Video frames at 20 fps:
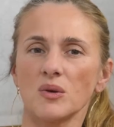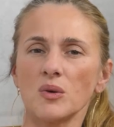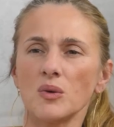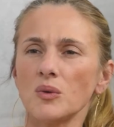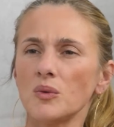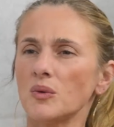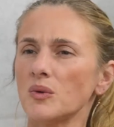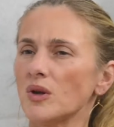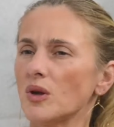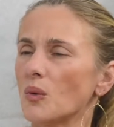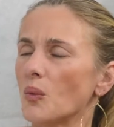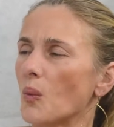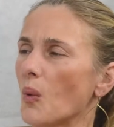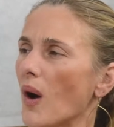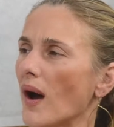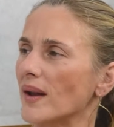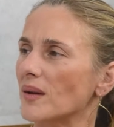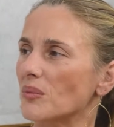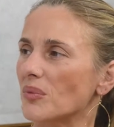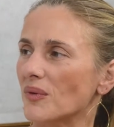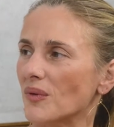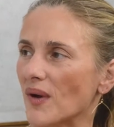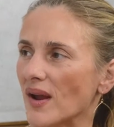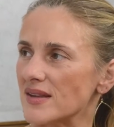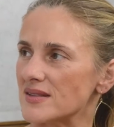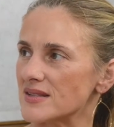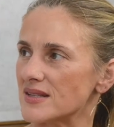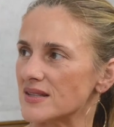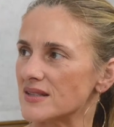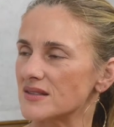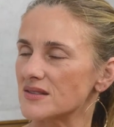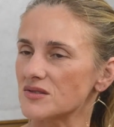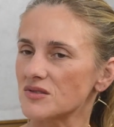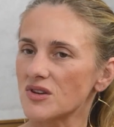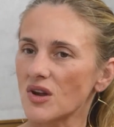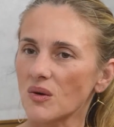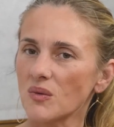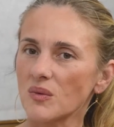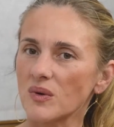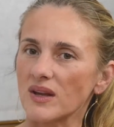who you want present,
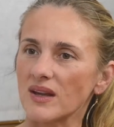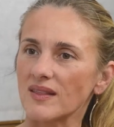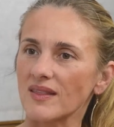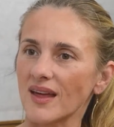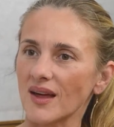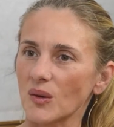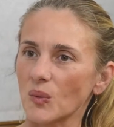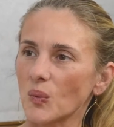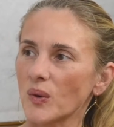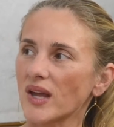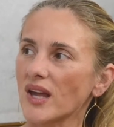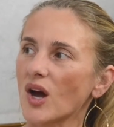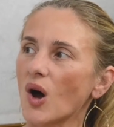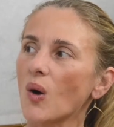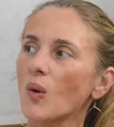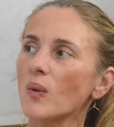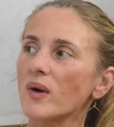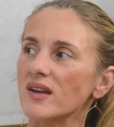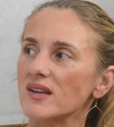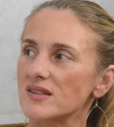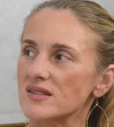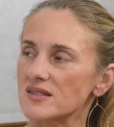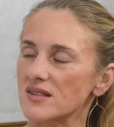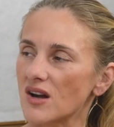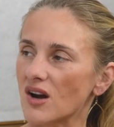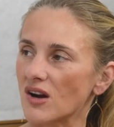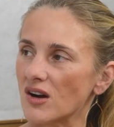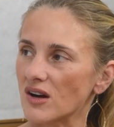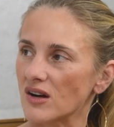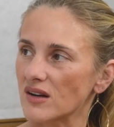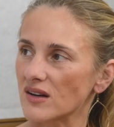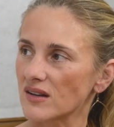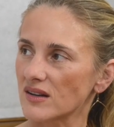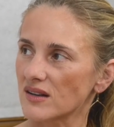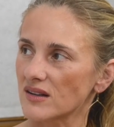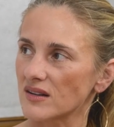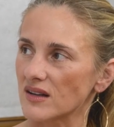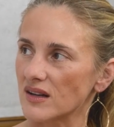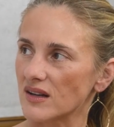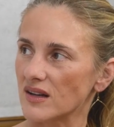knowing that we always are
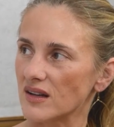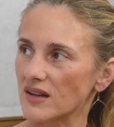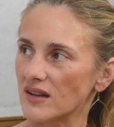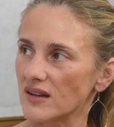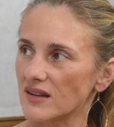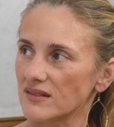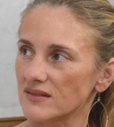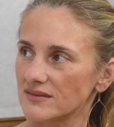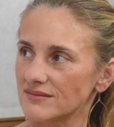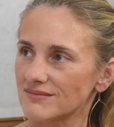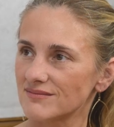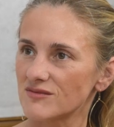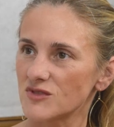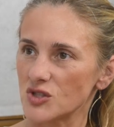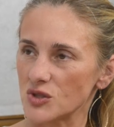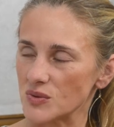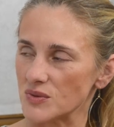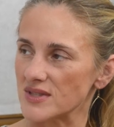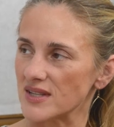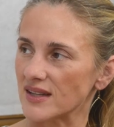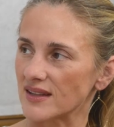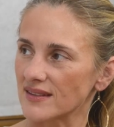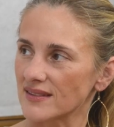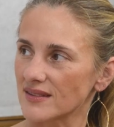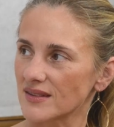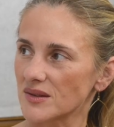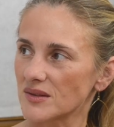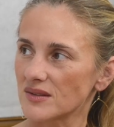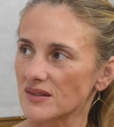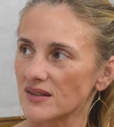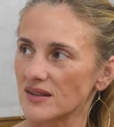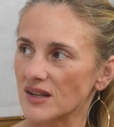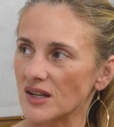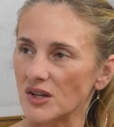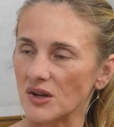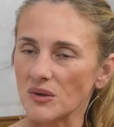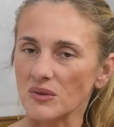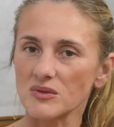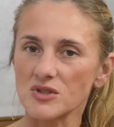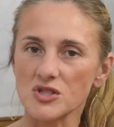choosing. You
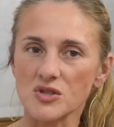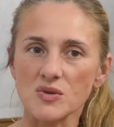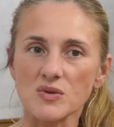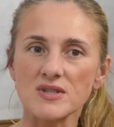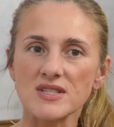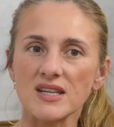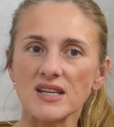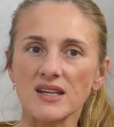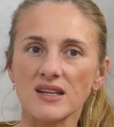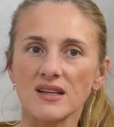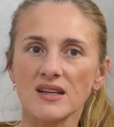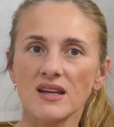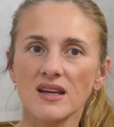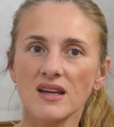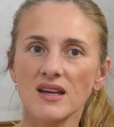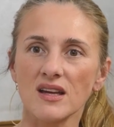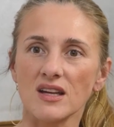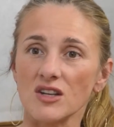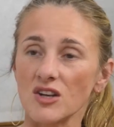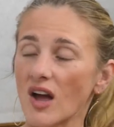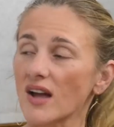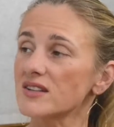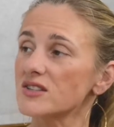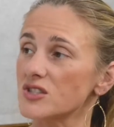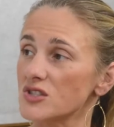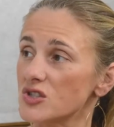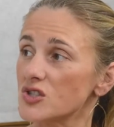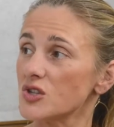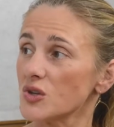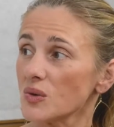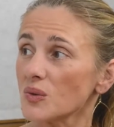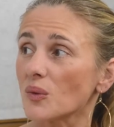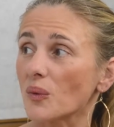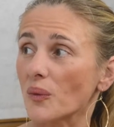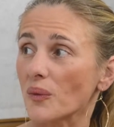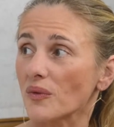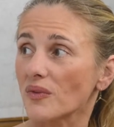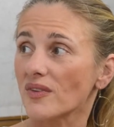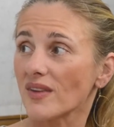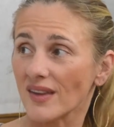know, choosing not to
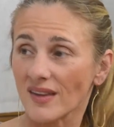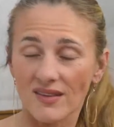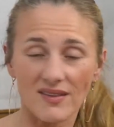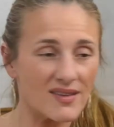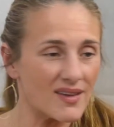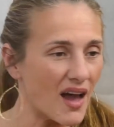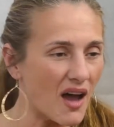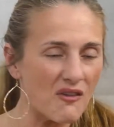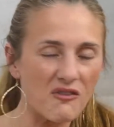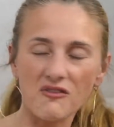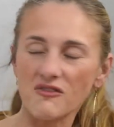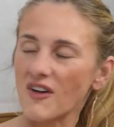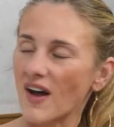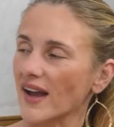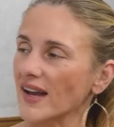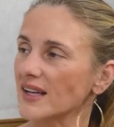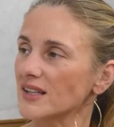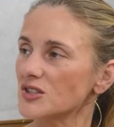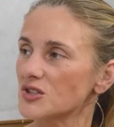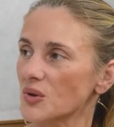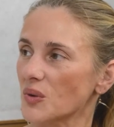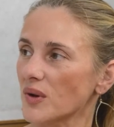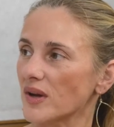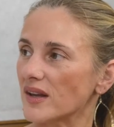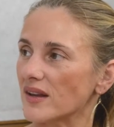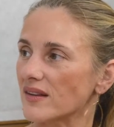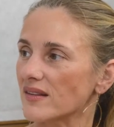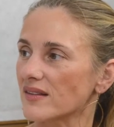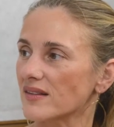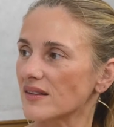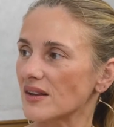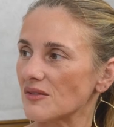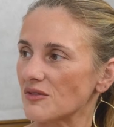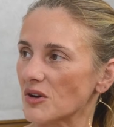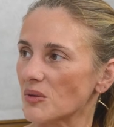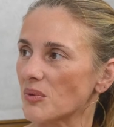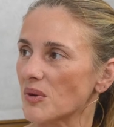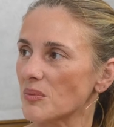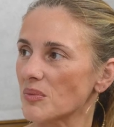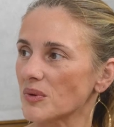choose is a fine choice
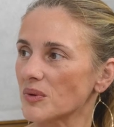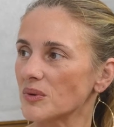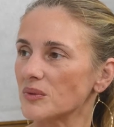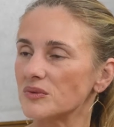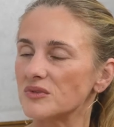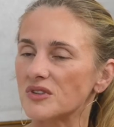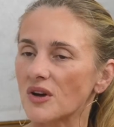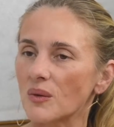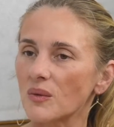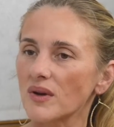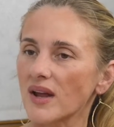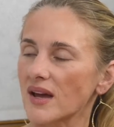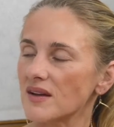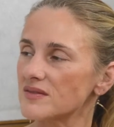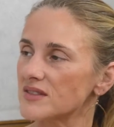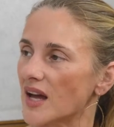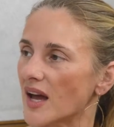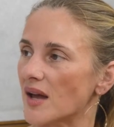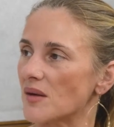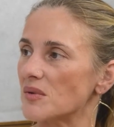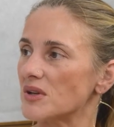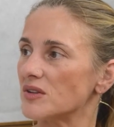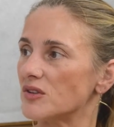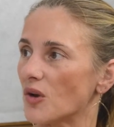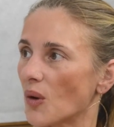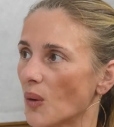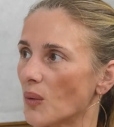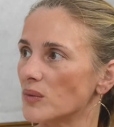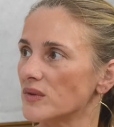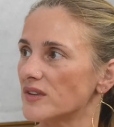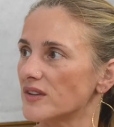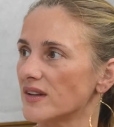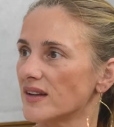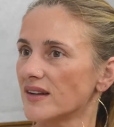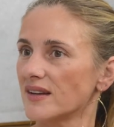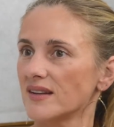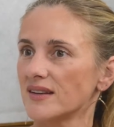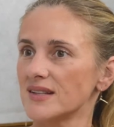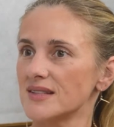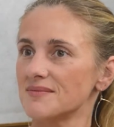for people who don't have time and don't
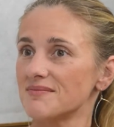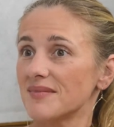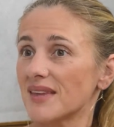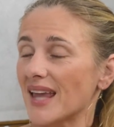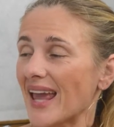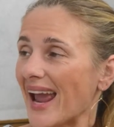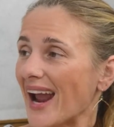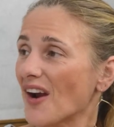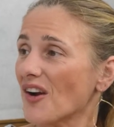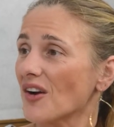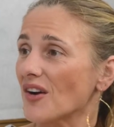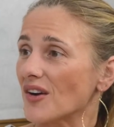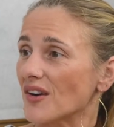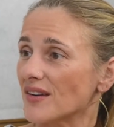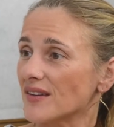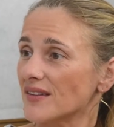care.